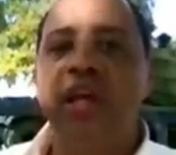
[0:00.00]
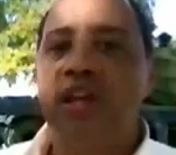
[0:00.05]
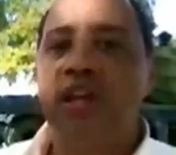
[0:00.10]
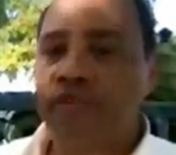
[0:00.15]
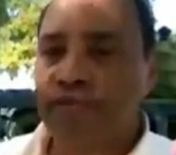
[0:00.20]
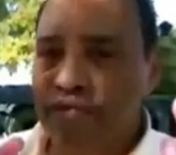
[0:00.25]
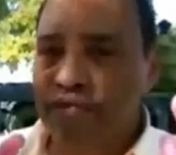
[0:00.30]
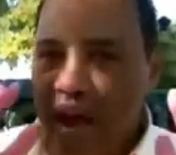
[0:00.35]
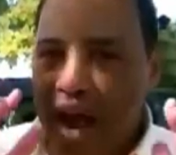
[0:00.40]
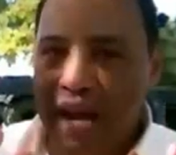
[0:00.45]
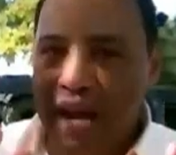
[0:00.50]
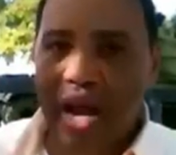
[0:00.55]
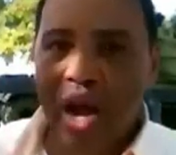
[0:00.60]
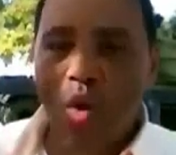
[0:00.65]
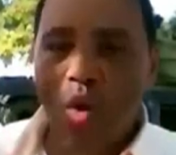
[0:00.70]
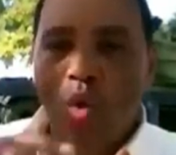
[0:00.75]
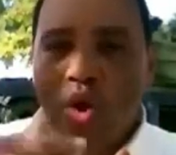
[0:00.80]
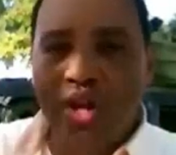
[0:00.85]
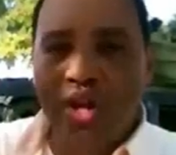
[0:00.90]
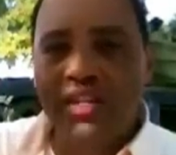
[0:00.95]
find out
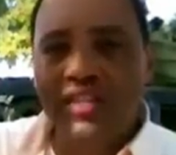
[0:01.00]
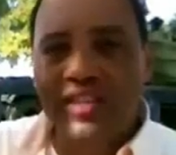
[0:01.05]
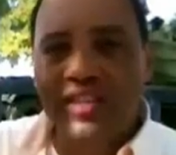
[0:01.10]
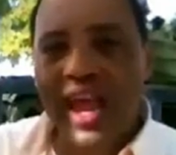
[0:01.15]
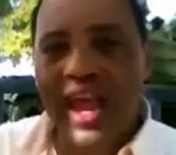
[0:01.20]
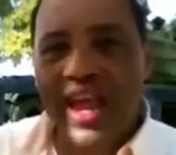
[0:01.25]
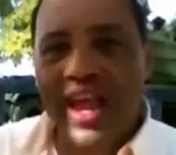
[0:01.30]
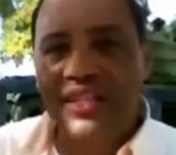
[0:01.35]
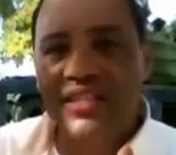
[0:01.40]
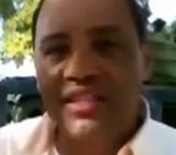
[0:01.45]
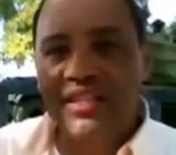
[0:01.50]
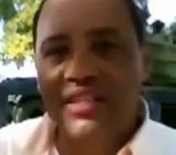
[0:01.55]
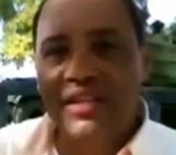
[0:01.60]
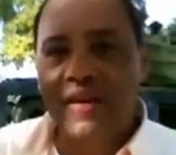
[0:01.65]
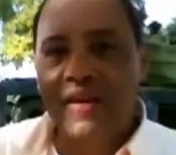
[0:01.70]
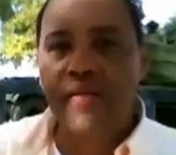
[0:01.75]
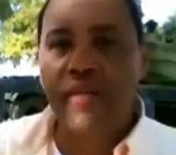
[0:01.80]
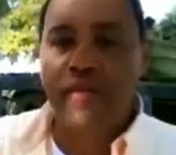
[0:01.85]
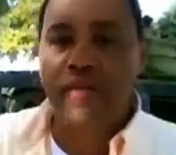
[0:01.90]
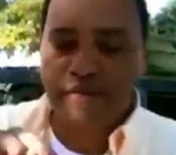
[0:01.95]
what it takes.
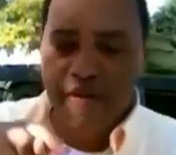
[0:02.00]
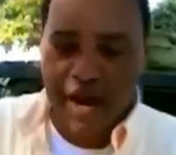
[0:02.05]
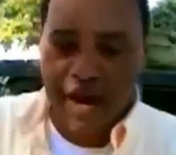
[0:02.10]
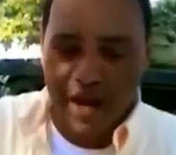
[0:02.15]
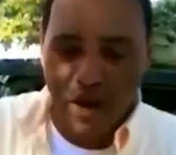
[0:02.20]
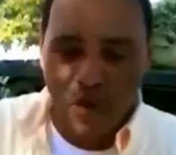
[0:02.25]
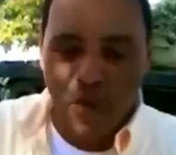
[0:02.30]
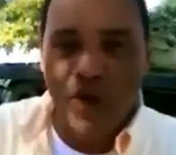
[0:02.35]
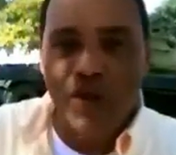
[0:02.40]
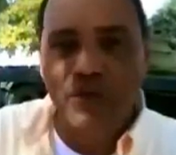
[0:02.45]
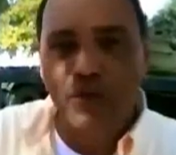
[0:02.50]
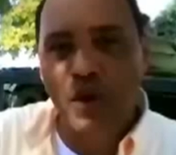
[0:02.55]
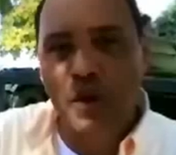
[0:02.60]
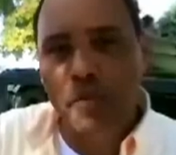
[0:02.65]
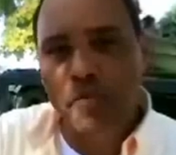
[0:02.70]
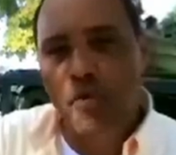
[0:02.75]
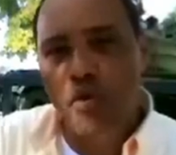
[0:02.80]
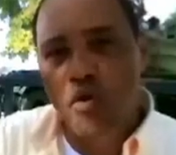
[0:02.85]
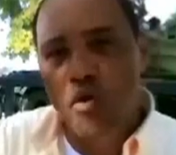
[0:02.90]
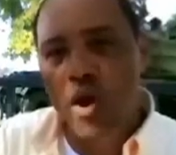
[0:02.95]
Find out what
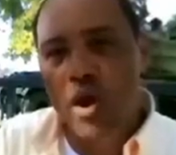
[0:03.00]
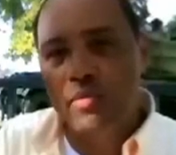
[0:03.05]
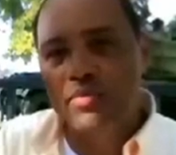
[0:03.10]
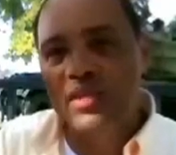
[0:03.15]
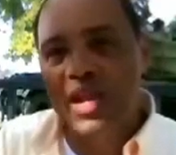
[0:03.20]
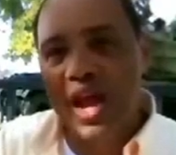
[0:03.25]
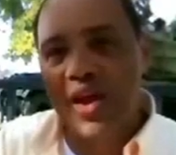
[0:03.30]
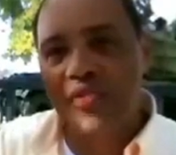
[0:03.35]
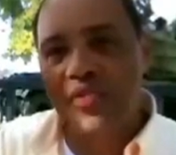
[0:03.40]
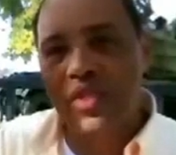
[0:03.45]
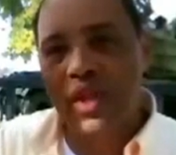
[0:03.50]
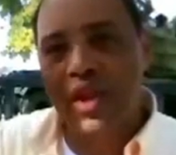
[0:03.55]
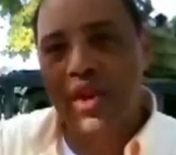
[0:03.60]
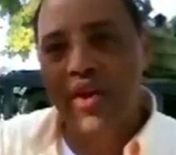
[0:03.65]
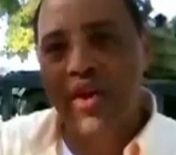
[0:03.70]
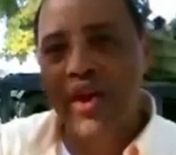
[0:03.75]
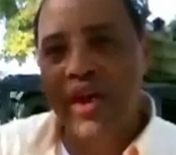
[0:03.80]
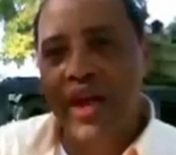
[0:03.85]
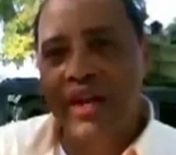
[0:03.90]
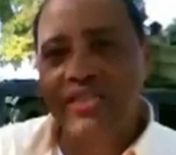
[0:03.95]
programs out
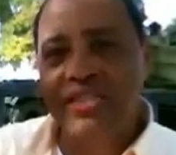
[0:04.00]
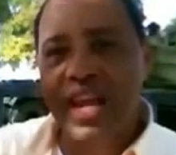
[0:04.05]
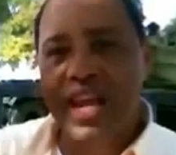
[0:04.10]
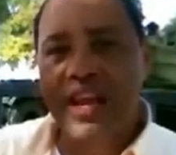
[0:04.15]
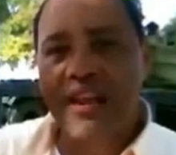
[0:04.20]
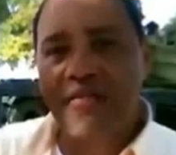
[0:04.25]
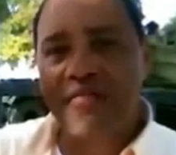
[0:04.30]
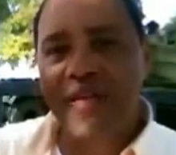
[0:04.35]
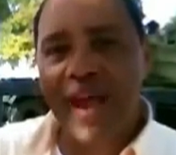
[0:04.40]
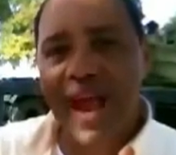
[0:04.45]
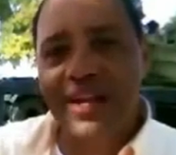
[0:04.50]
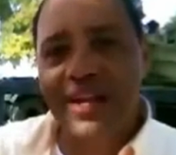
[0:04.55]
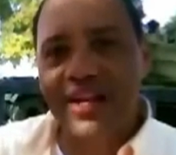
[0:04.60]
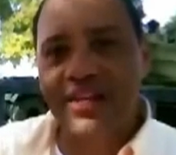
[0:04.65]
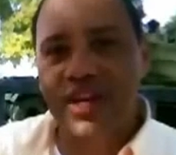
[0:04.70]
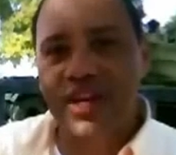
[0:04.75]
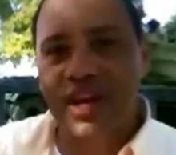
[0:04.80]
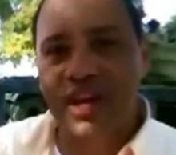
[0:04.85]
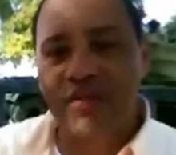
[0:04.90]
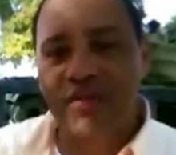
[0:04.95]
there. Take
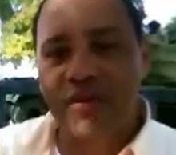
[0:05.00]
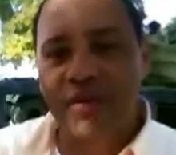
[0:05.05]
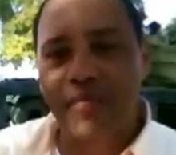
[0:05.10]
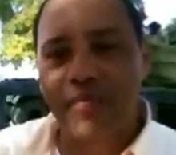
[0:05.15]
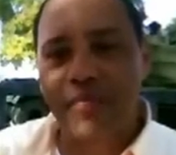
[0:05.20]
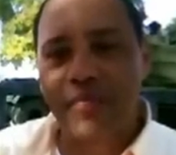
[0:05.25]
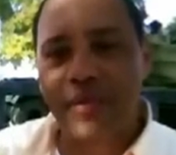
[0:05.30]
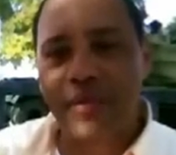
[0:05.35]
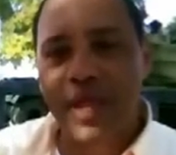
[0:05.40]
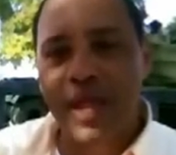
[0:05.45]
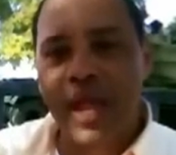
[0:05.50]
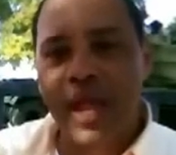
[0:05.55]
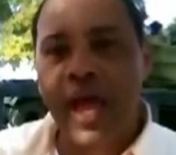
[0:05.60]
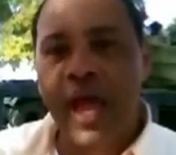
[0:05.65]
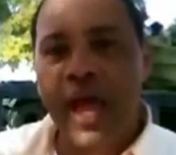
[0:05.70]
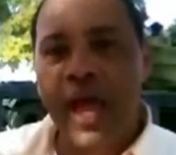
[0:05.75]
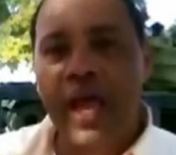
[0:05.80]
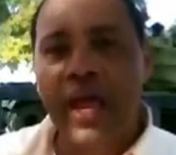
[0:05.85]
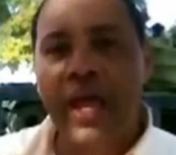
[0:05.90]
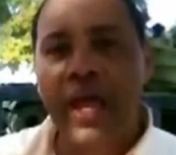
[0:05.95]
advantage of them.
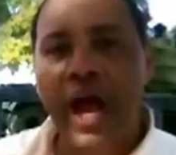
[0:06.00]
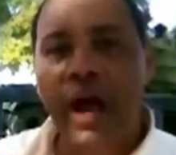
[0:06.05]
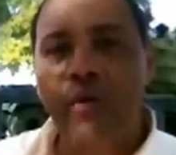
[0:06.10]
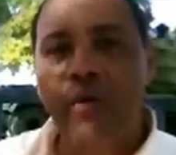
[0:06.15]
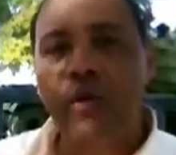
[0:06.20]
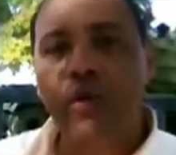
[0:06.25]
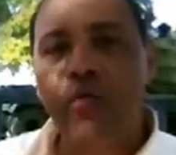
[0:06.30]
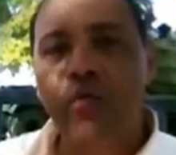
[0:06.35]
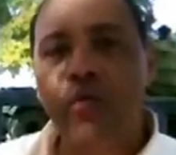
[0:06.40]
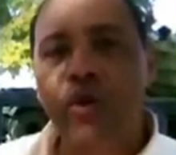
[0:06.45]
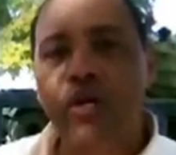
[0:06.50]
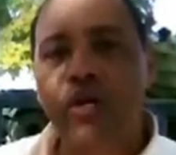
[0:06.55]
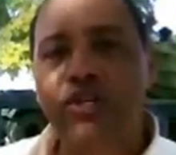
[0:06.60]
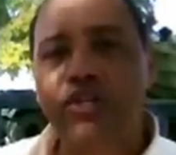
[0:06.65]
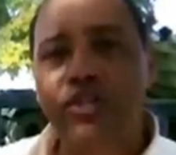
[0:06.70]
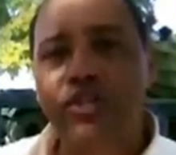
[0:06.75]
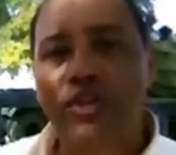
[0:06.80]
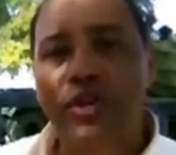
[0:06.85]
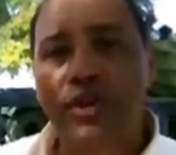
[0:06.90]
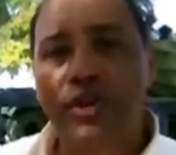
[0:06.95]
Hey, I want to wish
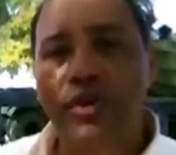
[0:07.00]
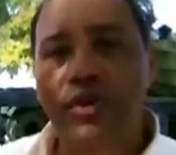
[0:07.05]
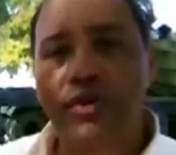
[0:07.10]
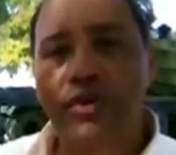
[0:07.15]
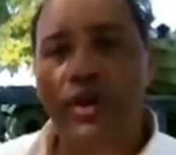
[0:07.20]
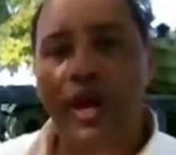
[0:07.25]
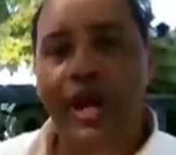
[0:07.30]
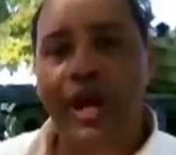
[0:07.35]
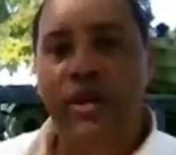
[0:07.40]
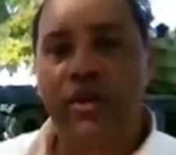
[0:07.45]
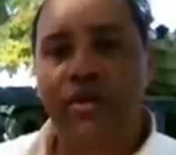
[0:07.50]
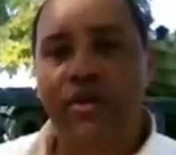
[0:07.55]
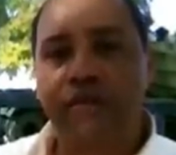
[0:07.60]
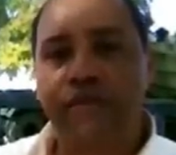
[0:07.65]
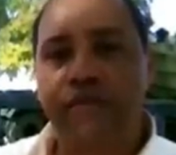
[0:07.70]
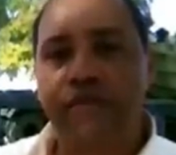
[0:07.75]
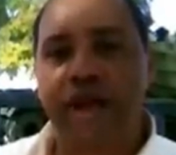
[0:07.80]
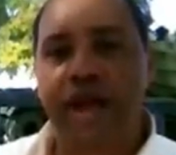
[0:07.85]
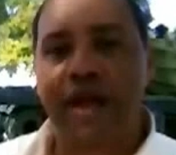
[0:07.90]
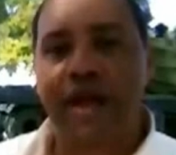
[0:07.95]
you and your
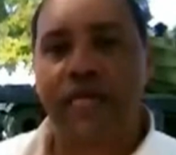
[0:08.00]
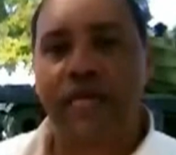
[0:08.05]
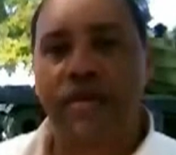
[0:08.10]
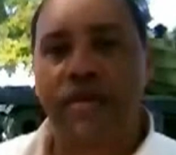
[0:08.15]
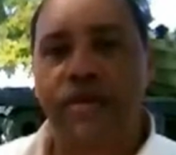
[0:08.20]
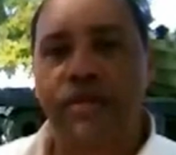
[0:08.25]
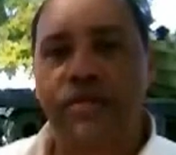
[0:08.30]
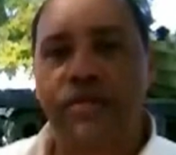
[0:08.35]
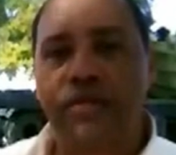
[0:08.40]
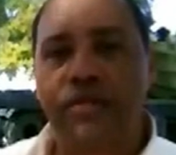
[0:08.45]
families,